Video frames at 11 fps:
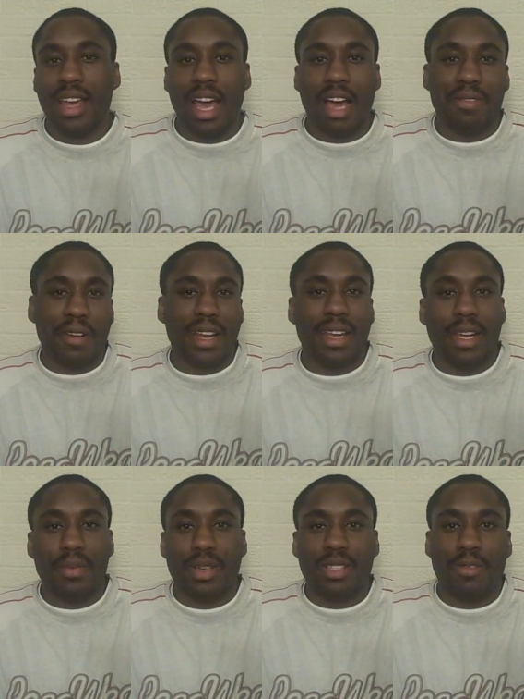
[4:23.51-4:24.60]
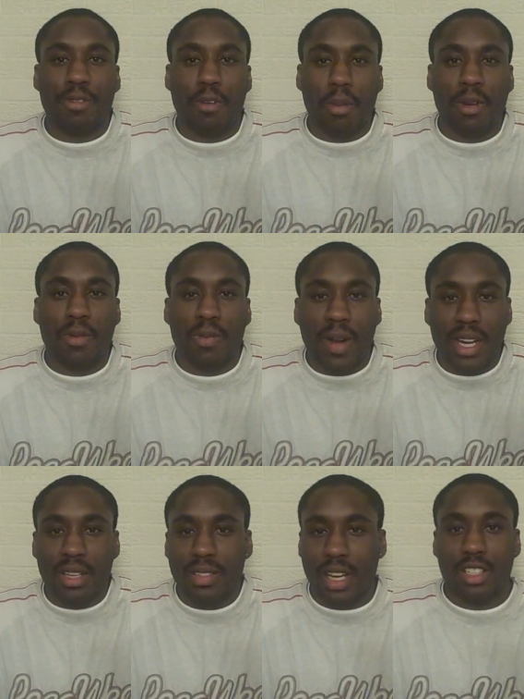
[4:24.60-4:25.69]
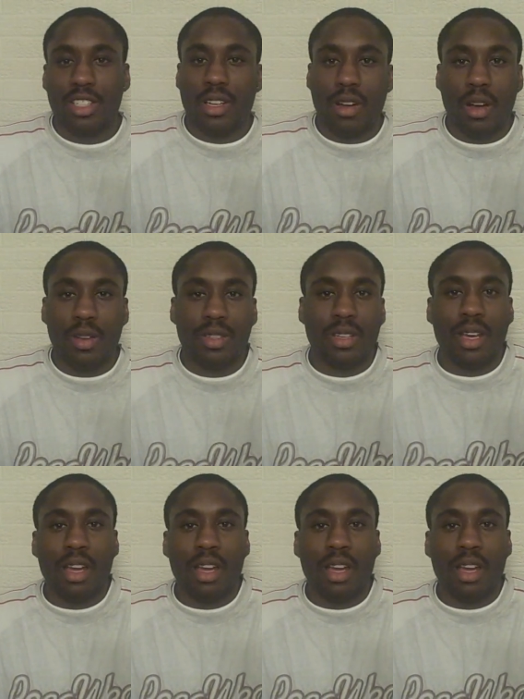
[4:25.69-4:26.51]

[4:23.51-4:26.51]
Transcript: Al Franken was a former radio talk show host,